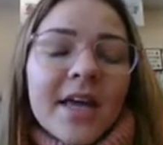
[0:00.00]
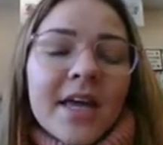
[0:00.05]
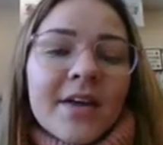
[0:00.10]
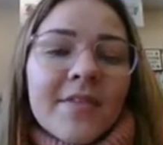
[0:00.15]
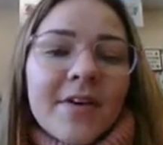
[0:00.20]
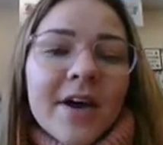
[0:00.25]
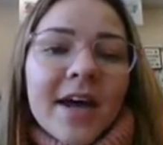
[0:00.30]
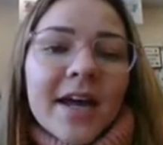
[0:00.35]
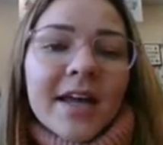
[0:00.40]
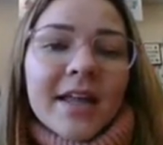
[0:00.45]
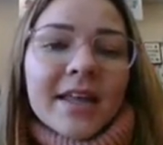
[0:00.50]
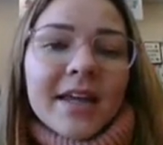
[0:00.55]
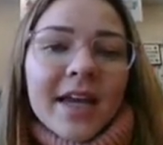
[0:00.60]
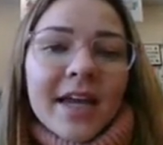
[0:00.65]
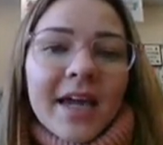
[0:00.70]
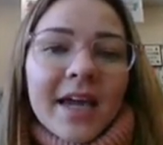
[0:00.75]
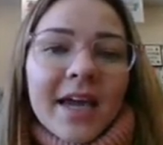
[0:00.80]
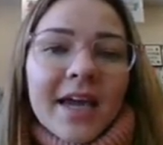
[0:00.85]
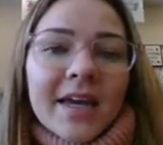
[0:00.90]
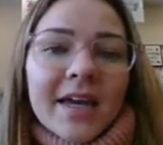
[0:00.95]
If I click
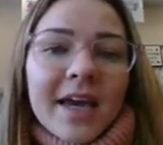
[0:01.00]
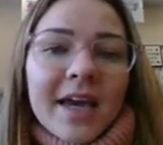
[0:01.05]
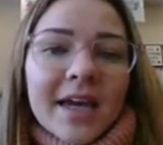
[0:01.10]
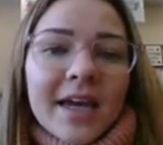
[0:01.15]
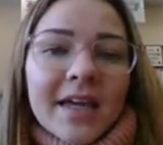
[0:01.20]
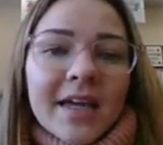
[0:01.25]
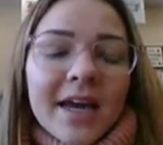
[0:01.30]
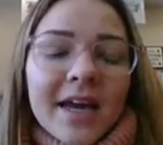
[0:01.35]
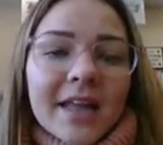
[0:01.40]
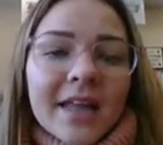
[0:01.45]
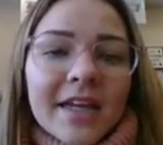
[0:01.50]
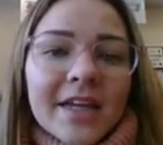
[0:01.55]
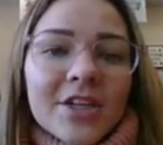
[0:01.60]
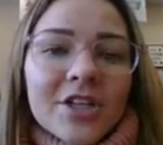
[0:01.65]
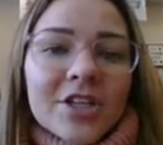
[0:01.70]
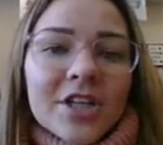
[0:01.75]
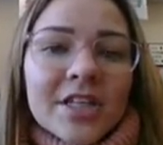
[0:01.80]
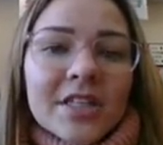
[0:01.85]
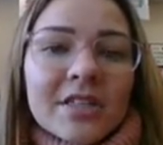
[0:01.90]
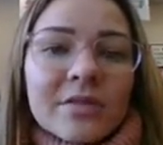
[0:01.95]
again, I can
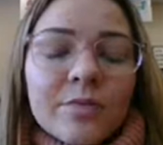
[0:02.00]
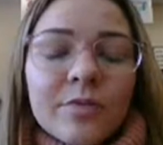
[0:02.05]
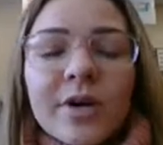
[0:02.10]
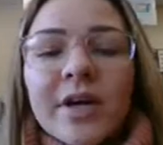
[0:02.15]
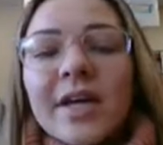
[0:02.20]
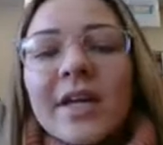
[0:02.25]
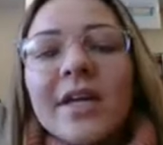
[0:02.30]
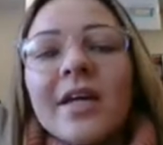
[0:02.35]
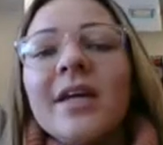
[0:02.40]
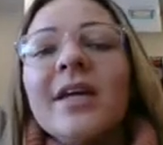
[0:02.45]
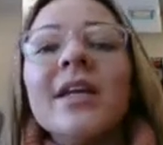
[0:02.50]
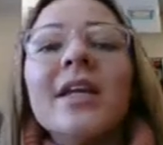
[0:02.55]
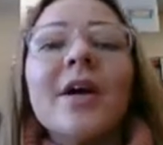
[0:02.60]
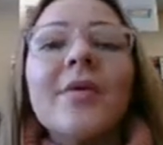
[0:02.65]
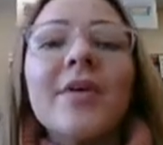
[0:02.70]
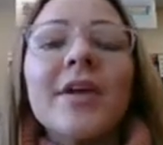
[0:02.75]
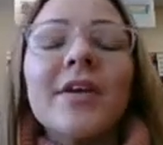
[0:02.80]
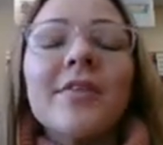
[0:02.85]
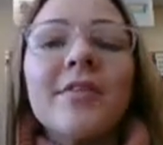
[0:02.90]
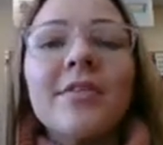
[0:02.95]
highlight just one.
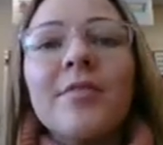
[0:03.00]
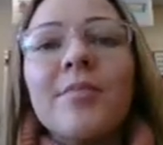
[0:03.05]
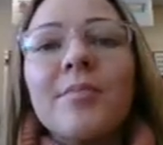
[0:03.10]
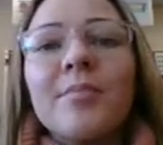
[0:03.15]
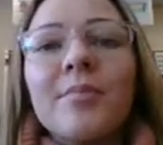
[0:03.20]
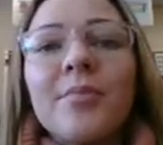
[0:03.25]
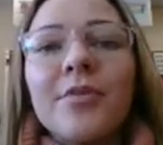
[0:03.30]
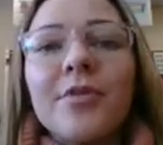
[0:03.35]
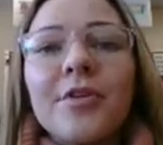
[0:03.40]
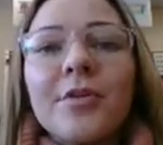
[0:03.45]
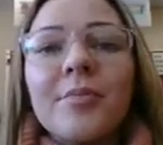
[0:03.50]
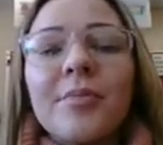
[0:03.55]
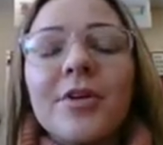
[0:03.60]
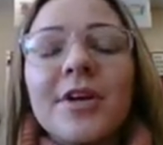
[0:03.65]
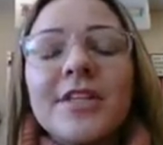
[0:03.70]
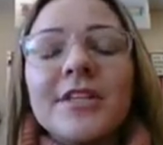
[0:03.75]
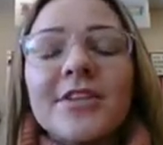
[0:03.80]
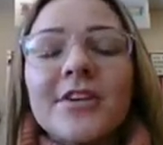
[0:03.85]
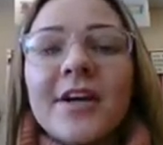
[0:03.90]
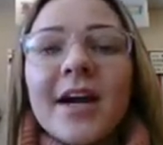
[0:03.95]
Now, whatever bullet
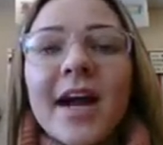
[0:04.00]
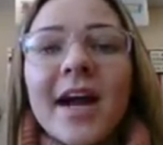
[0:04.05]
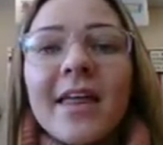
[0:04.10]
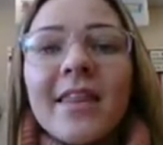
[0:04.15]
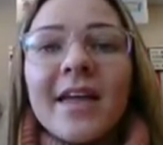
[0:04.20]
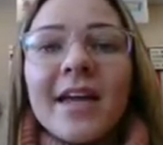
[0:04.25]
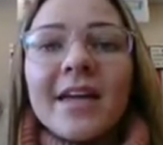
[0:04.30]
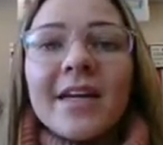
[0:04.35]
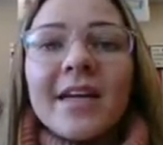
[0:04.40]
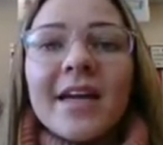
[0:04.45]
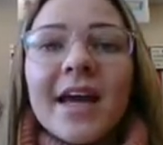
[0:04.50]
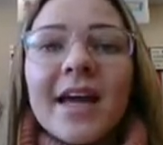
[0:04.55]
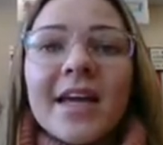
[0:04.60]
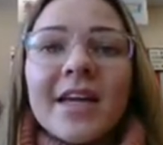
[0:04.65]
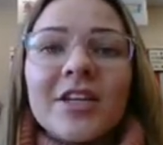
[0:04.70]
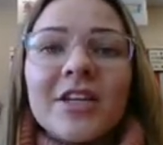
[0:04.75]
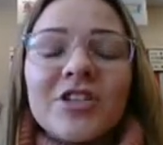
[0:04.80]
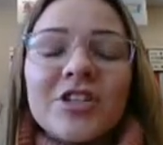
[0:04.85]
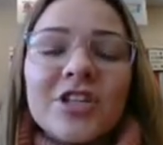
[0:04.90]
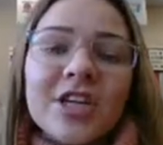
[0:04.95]
points are highlighted, I
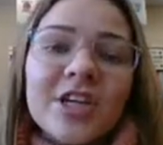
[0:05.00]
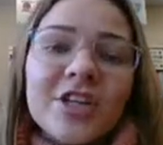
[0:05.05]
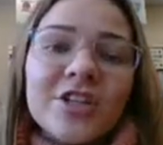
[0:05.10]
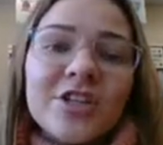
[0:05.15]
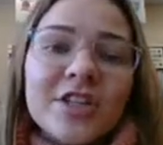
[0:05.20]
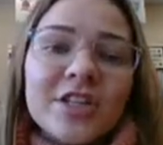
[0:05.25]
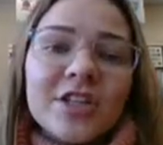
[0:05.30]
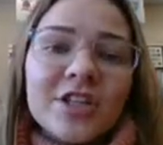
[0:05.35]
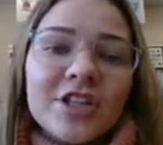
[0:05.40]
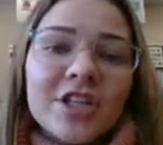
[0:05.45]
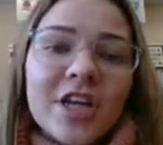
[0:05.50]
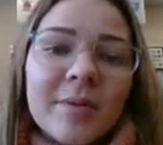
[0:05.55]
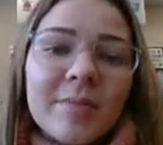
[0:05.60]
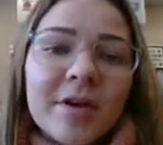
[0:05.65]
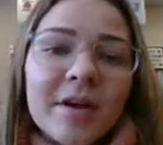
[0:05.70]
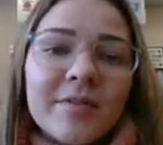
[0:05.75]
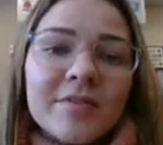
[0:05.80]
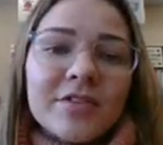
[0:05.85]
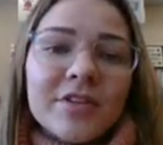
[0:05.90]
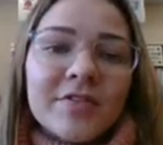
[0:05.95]
can change the shape
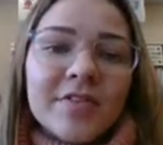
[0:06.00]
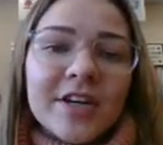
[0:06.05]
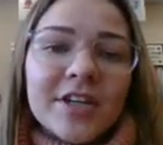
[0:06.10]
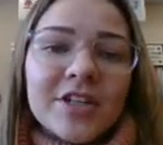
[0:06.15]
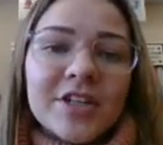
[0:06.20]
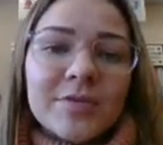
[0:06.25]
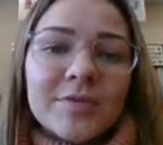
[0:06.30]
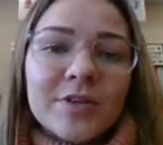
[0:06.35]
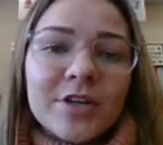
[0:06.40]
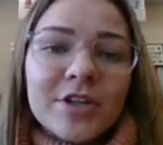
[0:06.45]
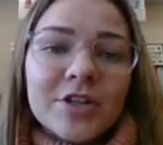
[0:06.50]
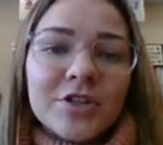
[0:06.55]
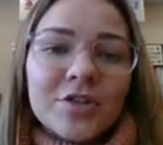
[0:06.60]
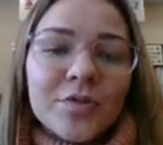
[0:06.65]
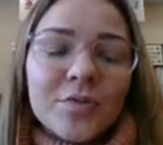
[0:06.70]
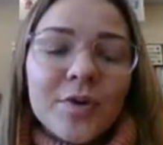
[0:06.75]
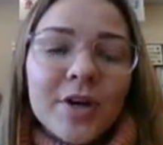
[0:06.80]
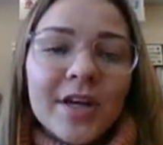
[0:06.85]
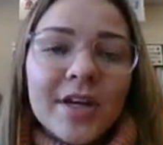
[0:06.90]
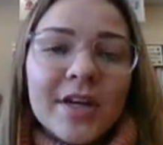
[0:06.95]
of. So if I just want to
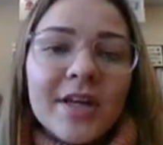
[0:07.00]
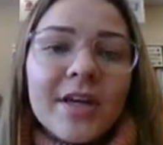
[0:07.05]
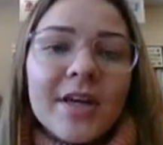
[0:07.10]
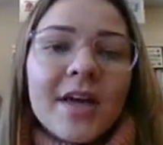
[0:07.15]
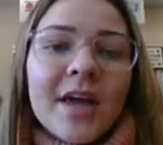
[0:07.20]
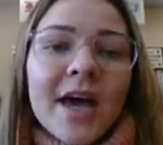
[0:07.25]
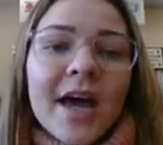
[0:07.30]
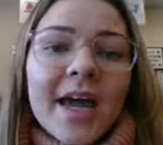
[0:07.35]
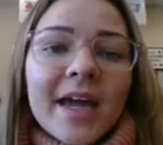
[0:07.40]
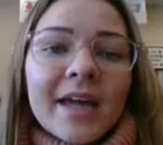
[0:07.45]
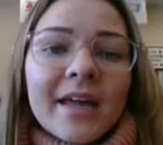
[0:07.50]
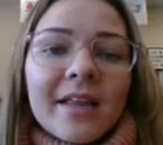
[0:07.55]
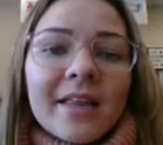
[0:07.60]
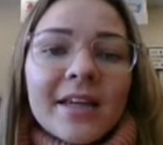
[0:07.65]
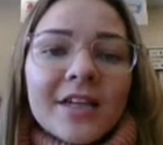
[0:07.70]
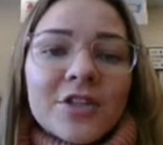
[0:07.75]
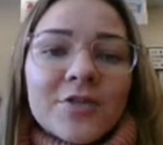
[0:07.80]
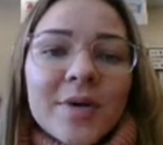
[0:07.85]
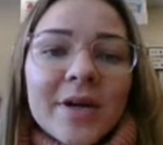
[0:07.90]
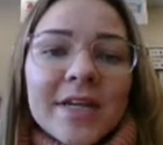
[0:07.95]
do one, I can
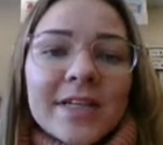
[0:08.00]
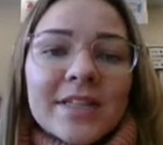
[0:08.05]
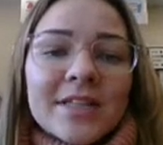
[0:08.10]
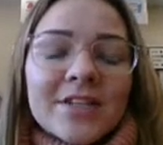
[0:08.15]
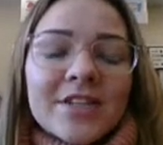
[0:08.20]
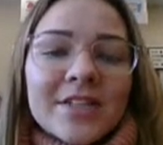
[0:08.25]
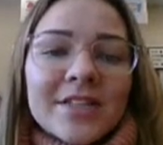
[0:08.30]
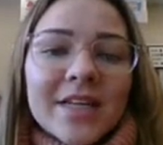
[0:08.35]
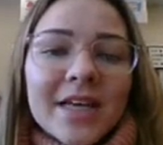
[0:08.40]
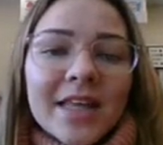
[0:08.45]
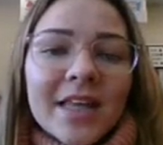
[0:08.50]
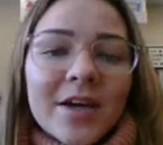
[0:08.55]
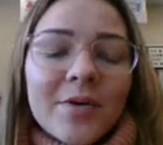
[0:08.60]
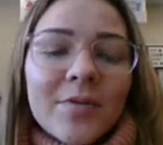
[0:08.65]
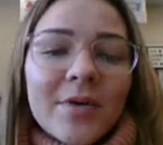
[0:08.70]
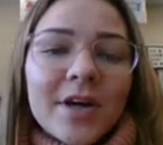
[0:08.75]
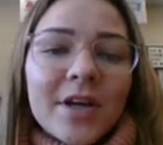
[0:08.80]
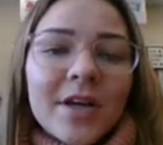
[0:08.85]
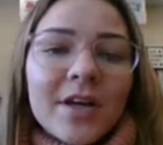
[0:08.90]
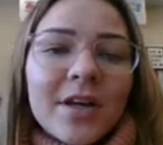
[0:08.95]
click twice to just highlight
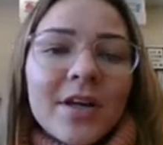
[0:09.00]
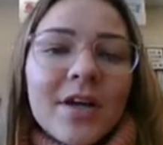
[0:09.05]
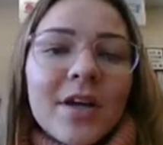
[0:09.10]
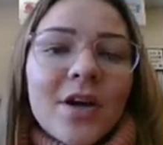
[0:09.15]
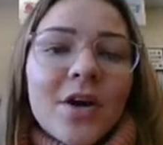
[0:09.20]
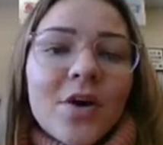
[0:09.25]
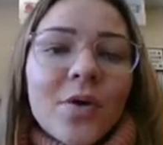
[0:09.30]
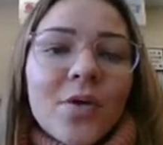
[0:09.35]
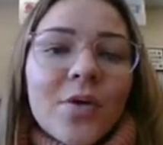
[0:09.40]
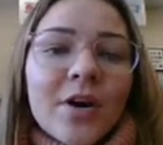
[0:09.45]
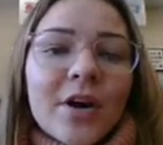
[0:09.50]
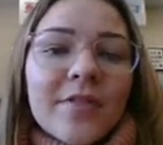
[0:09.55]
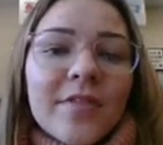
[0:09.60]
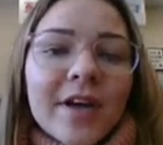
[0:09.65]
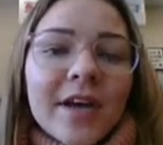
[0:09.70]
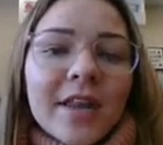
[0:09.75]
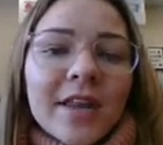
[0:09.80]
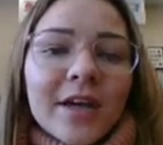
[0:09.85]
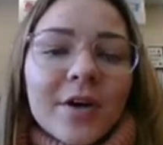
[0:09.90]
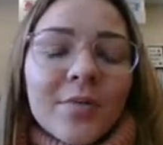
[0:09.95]
one. Or if
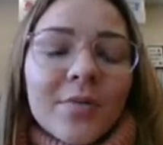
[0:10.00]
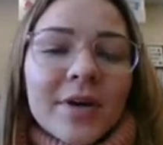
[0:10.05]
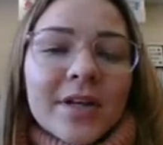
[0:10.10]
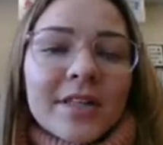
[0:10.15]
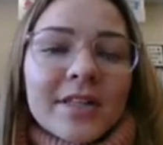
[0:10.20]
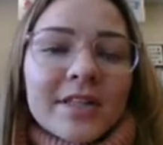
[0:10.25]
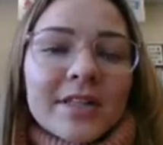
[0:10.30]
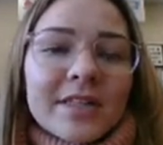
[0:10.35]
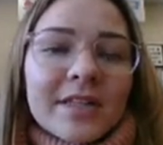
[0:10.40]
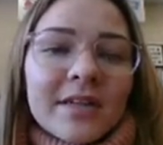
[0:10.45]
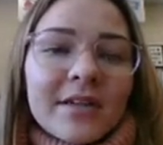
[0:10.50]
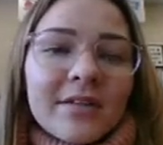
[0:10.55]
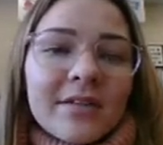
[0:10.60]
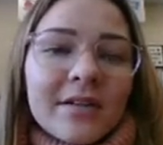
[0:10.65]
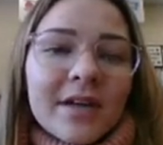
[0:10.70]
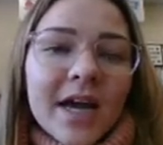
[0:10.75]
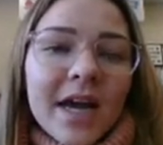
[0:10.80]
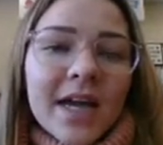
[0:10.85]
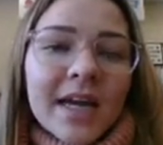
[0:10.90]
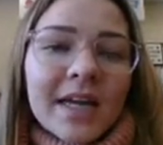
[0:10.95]
I click once,
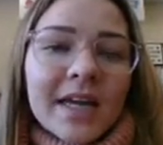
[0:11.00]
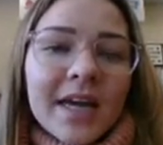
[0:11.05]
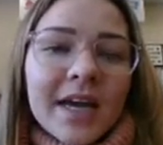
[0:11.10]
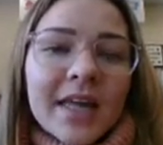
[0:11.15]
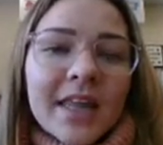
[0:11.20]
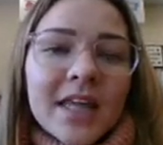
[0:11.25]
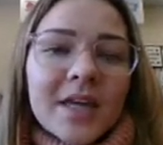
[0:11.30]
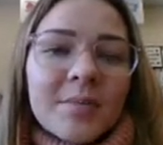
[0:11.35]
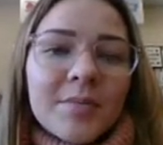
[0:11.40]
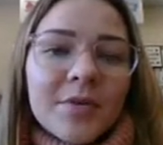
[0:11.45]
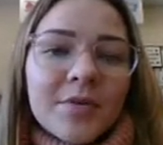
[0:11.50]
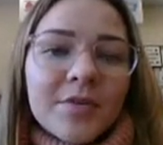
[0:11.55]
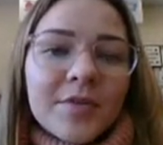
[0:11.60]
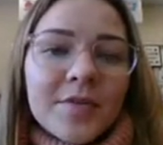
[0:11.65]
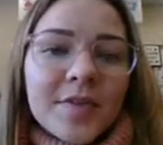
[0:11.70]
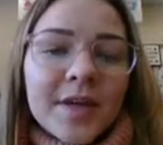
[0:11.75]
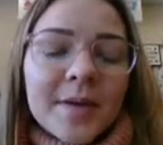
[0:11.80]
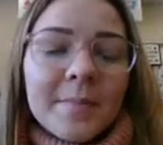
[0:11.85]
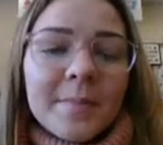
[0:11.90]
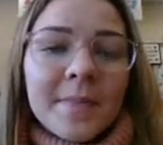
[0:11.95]
I can highlight both
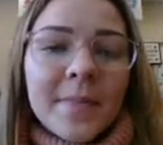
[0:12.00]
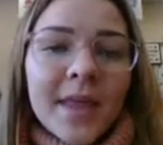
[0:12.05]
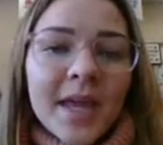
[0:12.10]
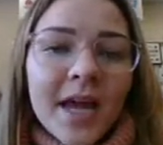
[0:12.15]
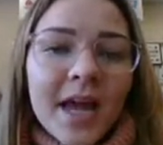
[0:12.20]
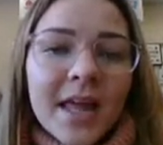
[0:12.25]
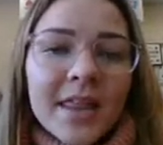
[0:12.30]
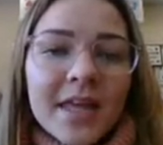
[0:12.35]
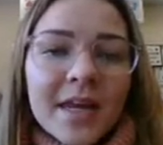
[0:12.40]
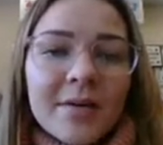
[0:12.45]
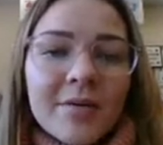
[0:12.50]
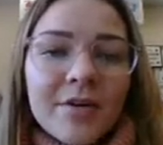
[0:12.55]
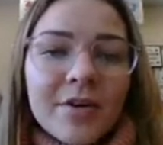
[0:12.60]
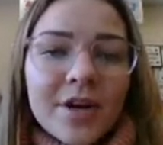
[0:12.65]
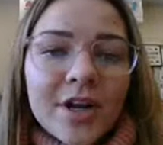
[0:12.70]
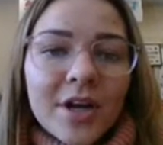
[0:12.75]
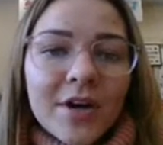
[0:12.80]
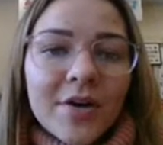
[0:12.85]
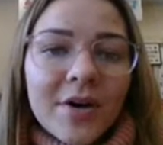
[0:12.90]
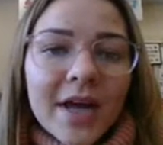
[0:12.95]
of them. And then I'm
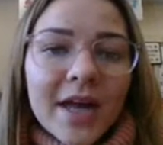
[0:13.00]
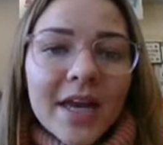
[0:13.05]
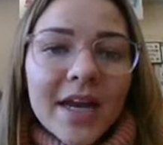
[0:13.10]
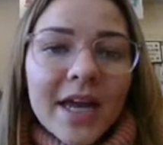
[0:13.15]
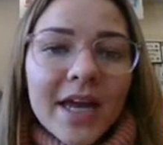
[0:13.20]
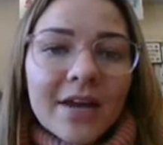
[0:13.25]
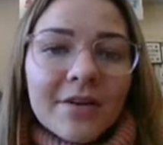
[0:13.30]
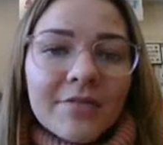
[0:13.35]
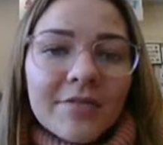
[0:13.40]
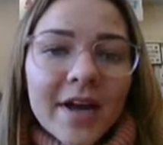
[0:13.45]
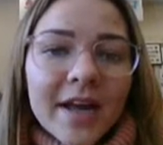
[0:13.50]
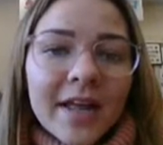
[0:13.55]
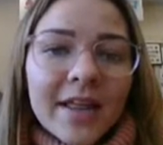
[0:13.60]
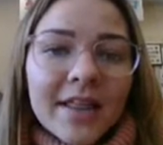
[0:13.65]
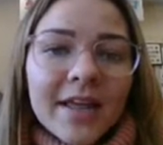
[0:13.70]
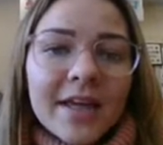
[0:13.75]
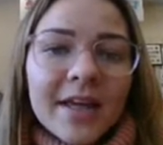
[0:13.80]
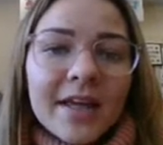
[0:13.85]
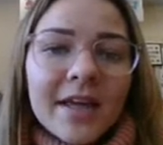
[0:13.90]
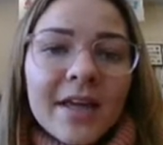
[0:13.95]
going to go ahead and right
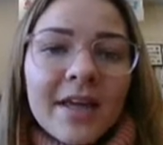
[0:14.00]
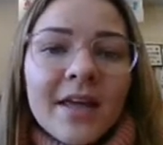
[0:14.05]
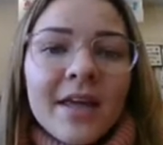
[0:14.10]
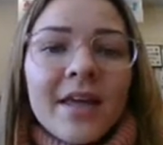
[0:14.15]
click.